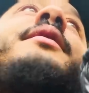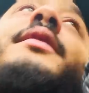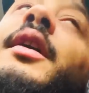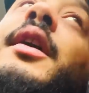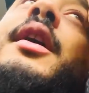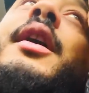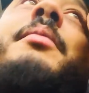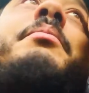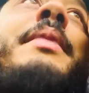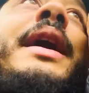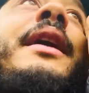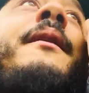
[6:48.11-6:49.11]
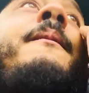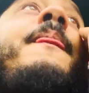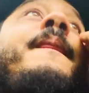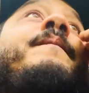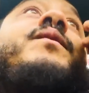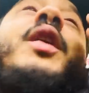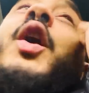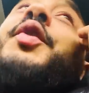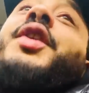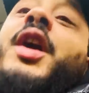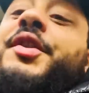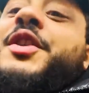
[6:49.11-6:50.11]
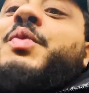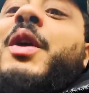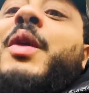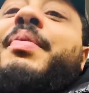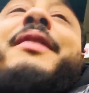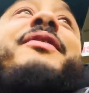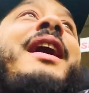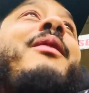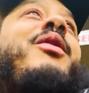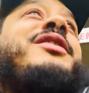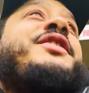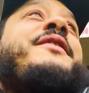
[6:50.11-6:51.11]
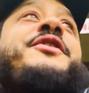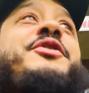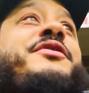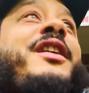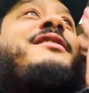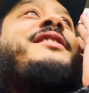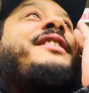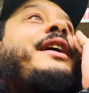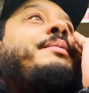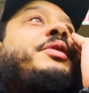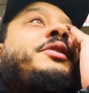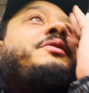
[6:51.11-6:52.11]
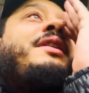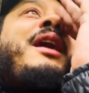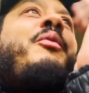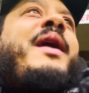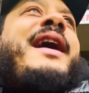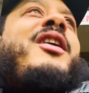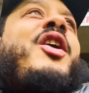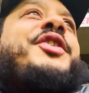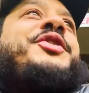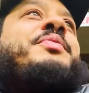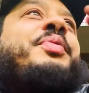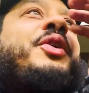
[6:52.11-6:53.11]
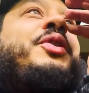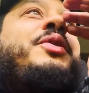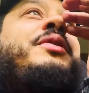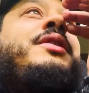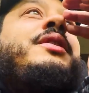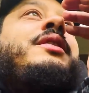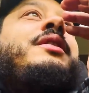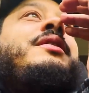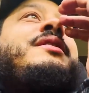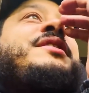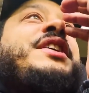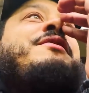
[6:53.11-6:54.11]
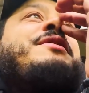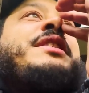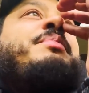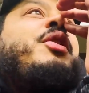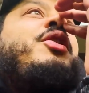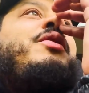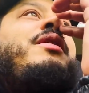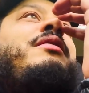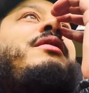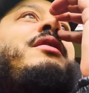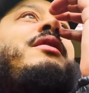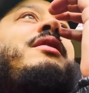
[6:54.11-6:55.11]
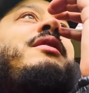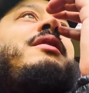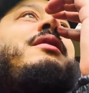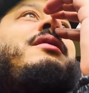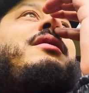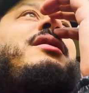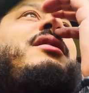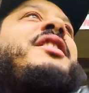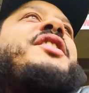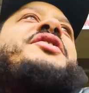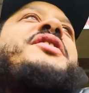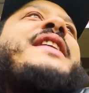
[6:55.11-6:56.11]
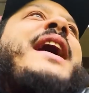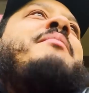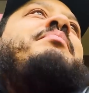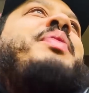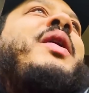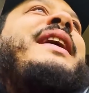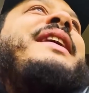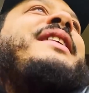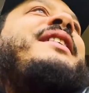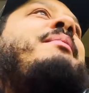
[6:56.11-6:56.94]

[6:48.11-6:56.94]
Oh, mate. Odegaard as well, bruv, like, what have you done today, bro? Like, where are you, bro? Seriously, bro. Look, you're just getting bullied in the